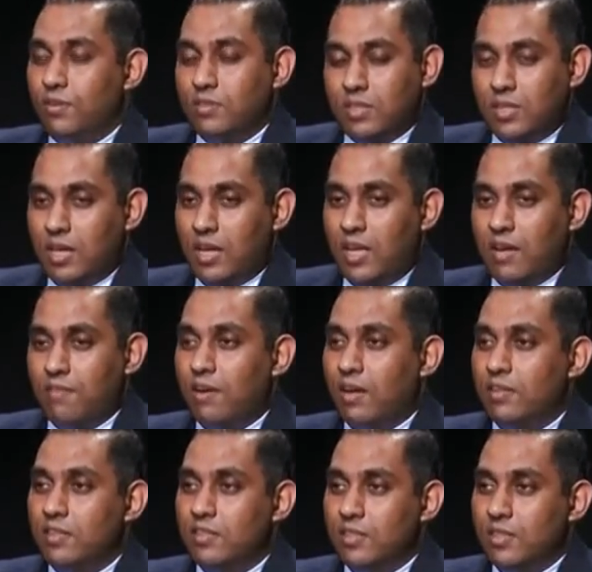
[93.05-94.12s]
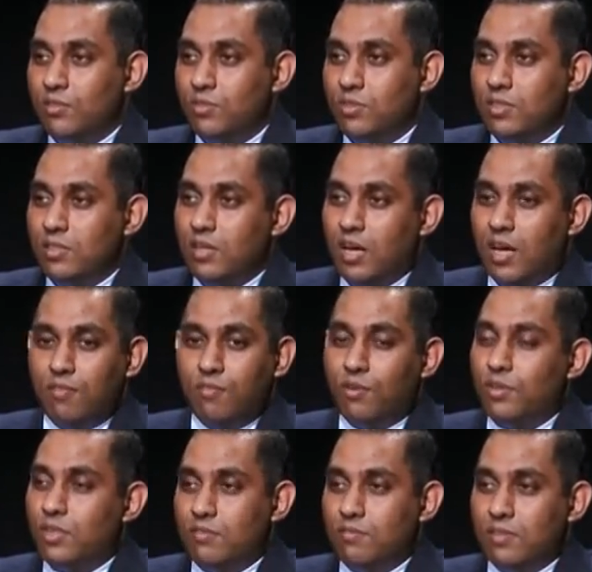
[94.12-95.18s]
say, I have 100,000, I want
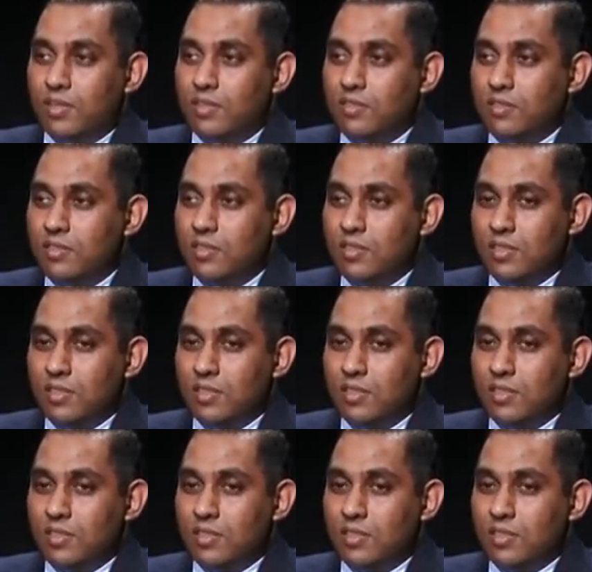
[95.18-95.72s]
to invest.